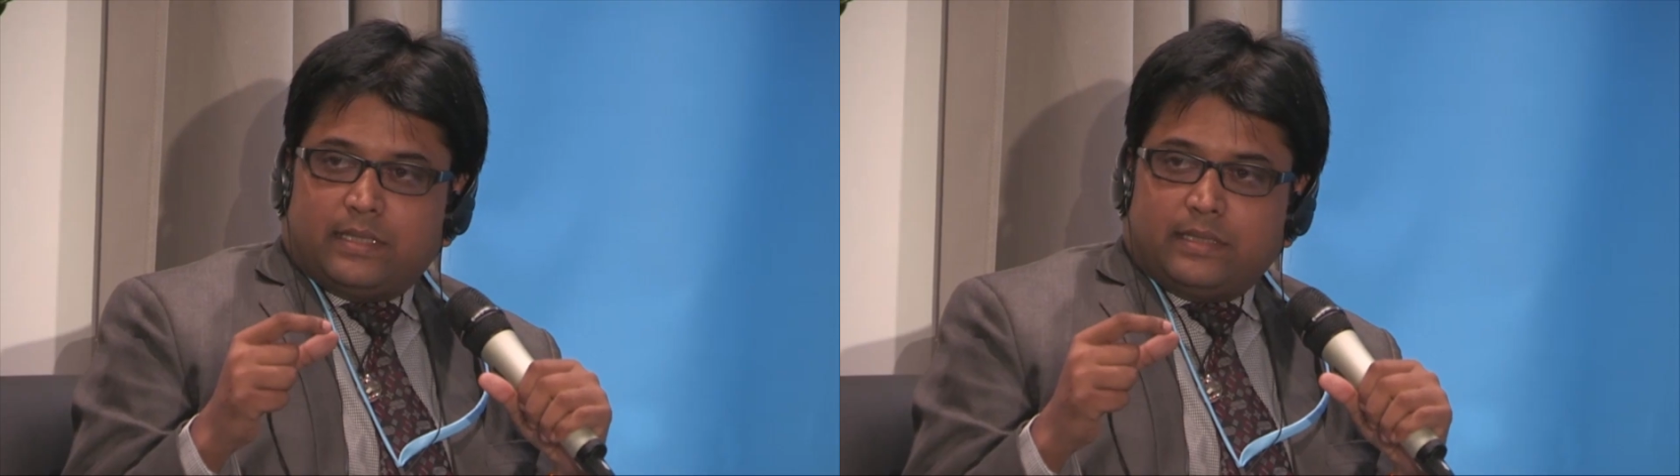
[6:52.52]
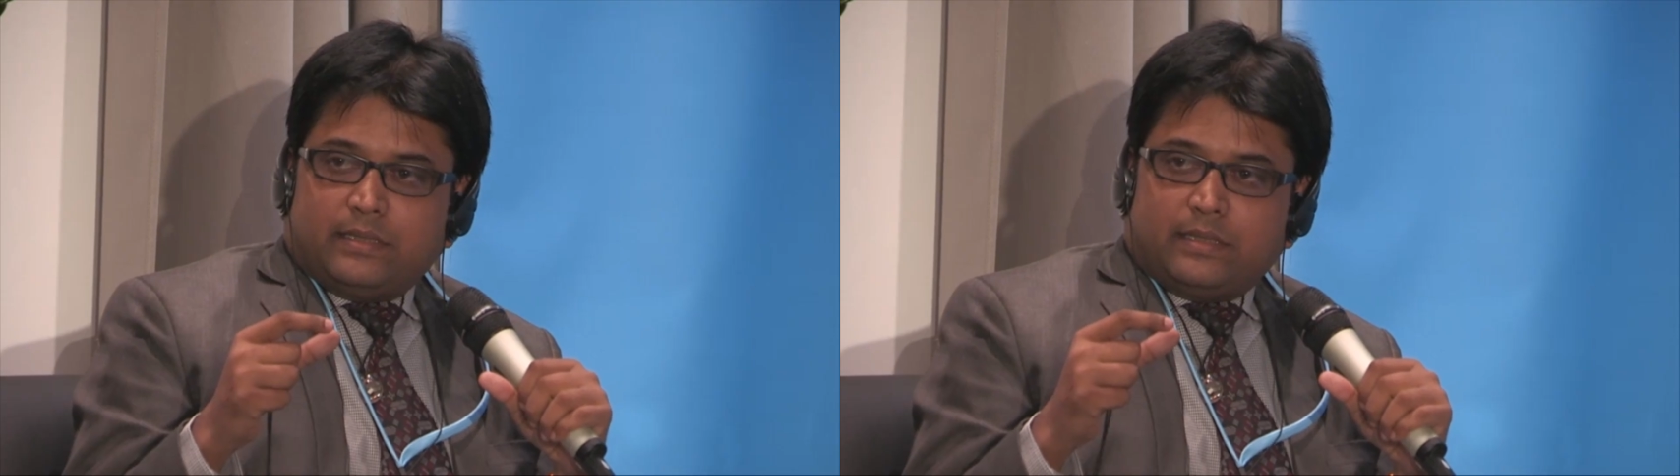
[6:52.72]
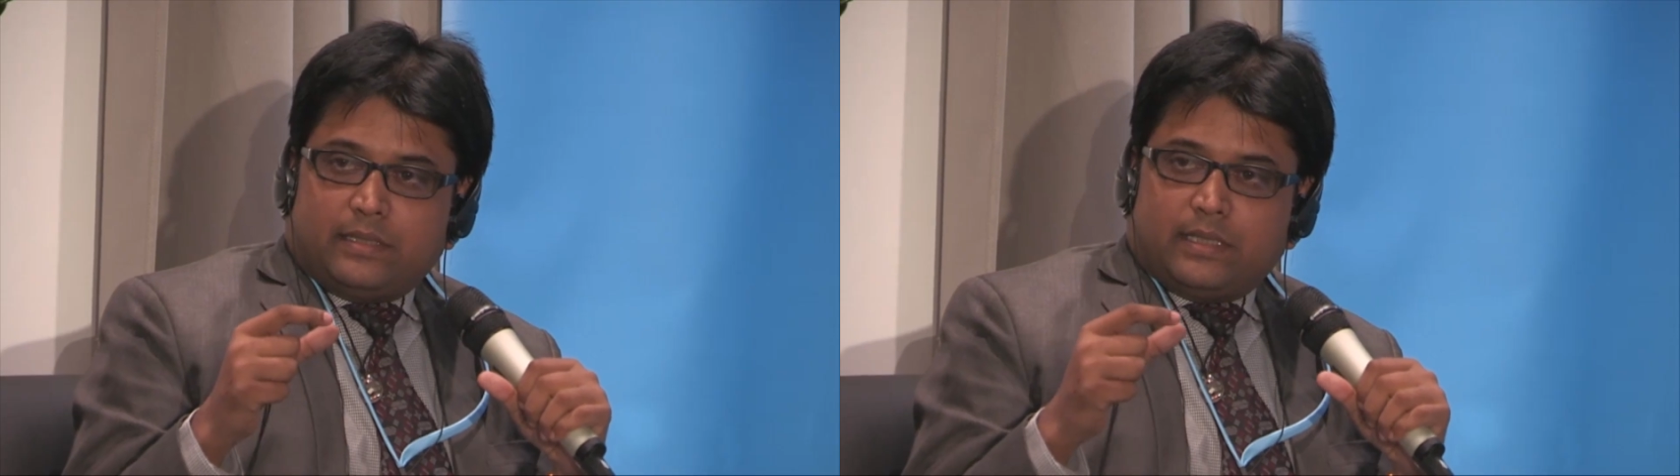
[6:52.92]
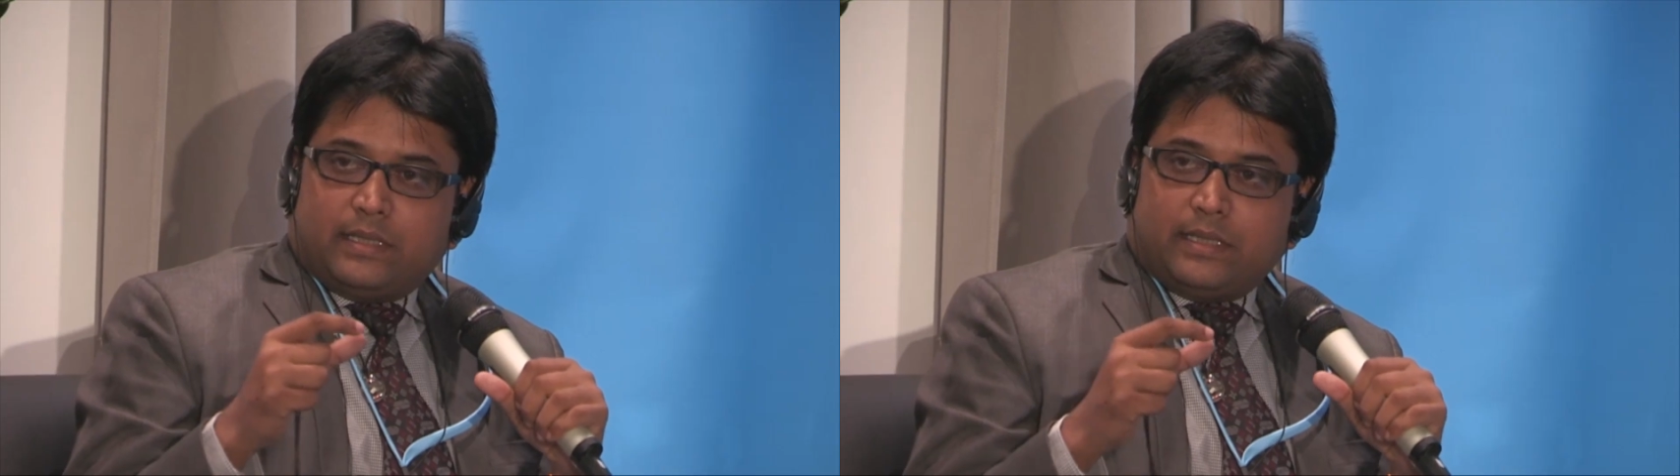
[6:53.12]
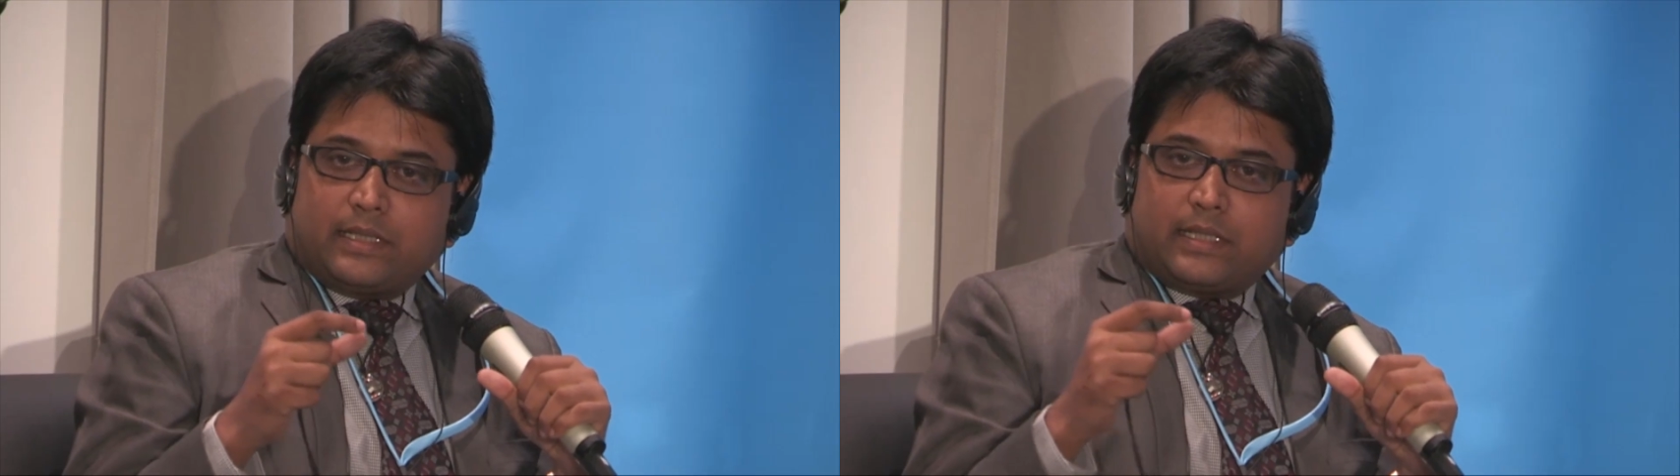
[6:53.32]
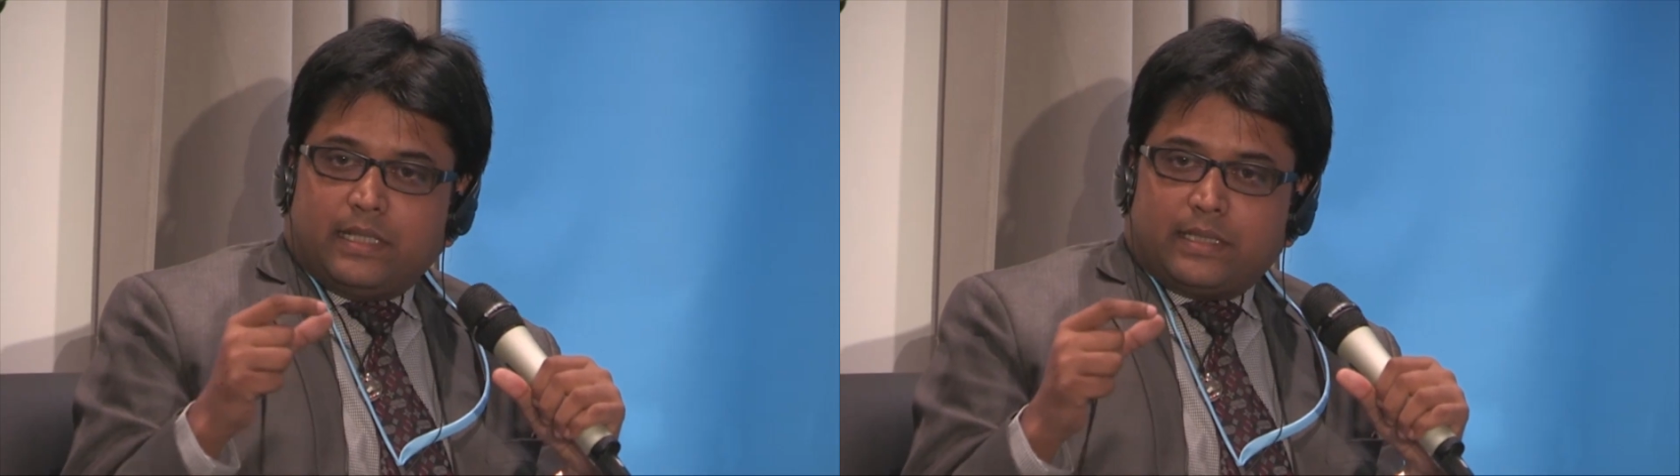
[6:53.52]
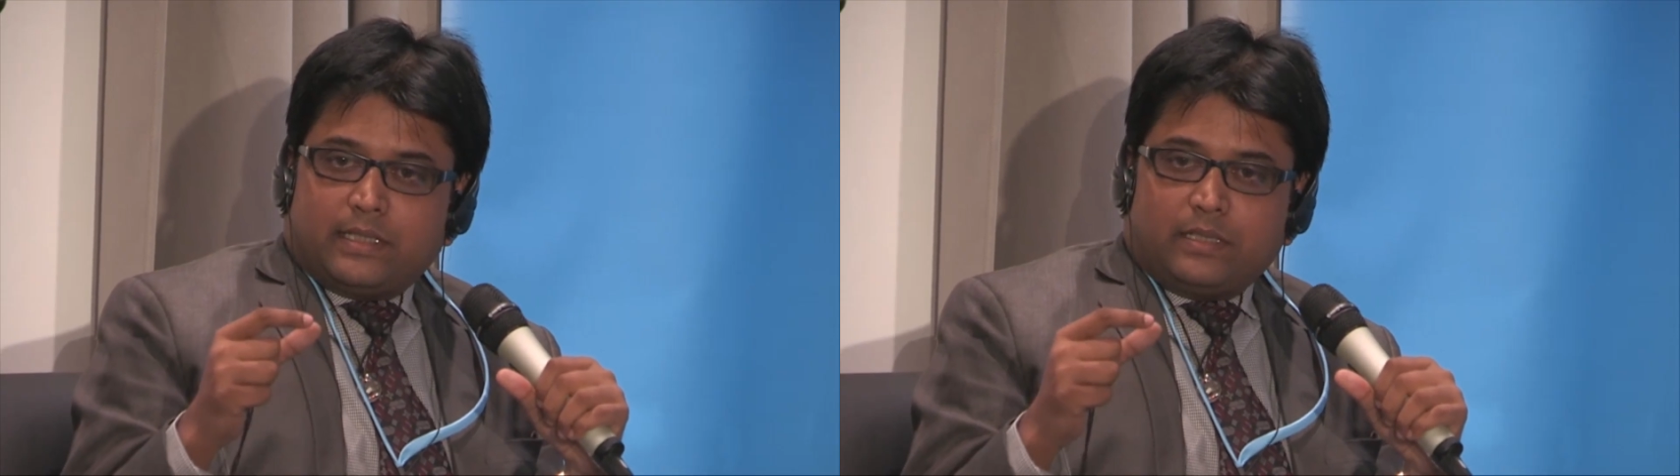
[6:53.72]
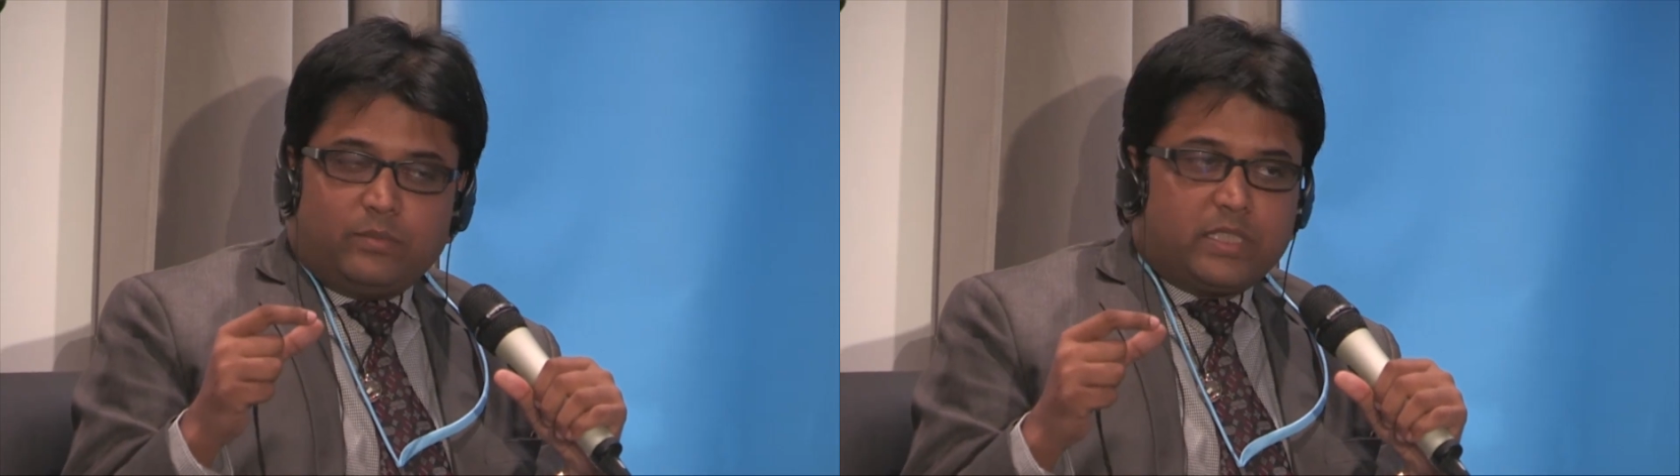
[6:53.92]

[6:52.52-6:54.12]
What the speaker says: the data collection,